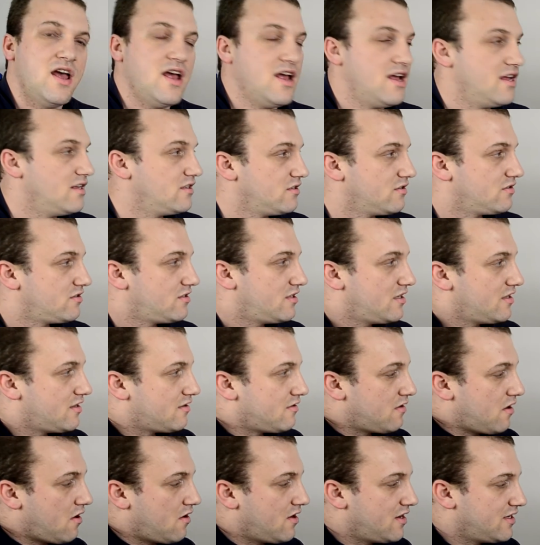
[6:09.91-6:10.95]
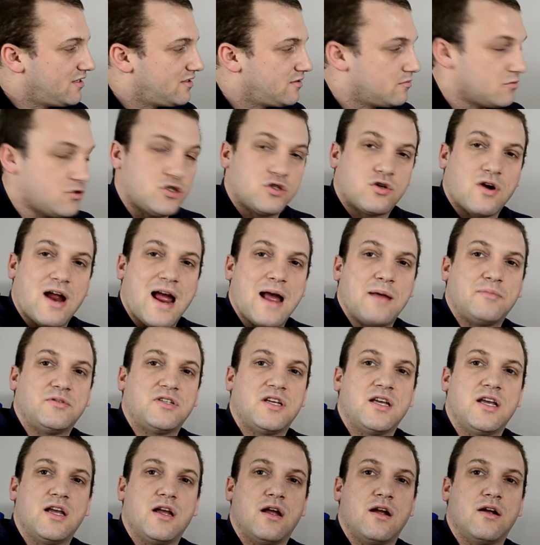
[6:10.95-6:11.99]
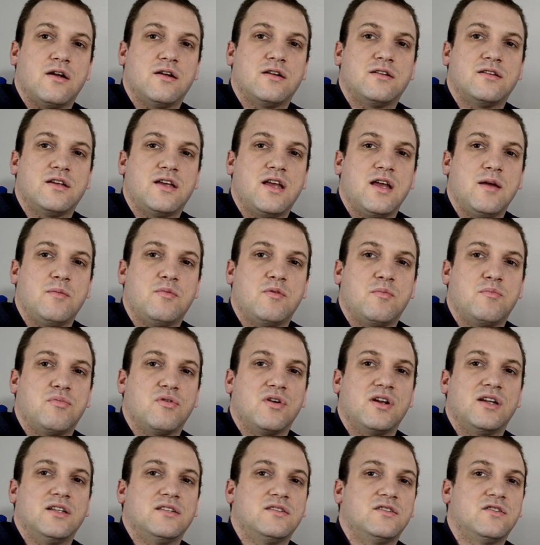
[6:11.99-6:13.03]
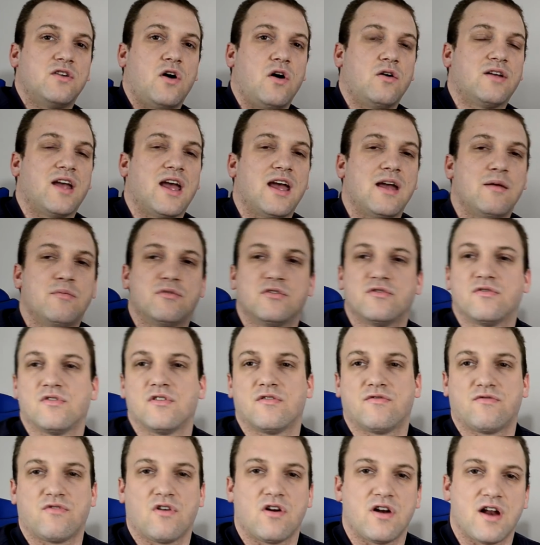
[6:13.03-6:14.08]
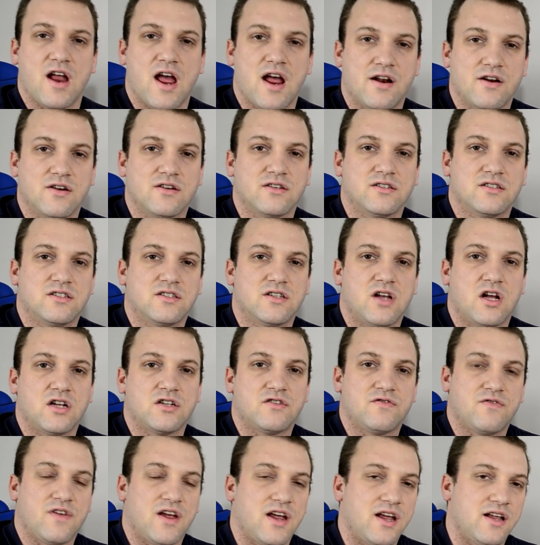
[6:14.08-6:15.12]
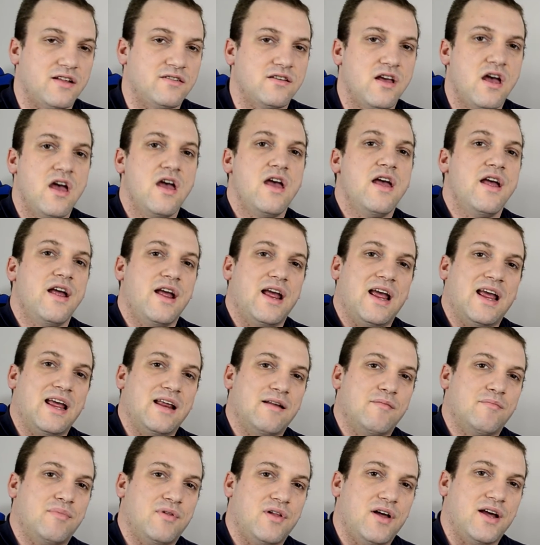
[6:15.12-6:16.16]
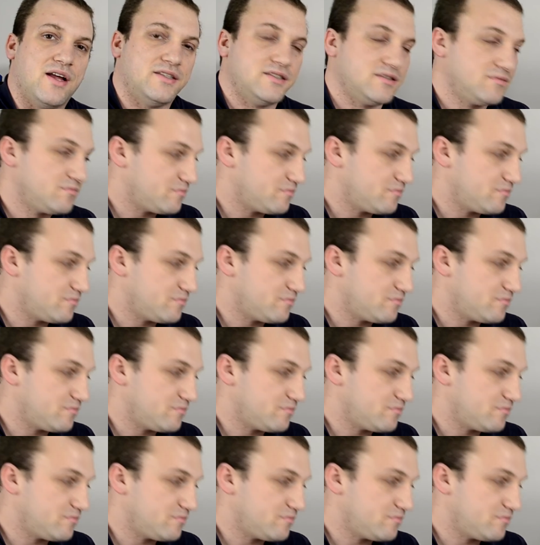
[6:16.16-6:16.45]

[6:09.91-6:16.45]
is you'll see there are already some straps here to keep the pre-installed cables for the front header and such fans in place.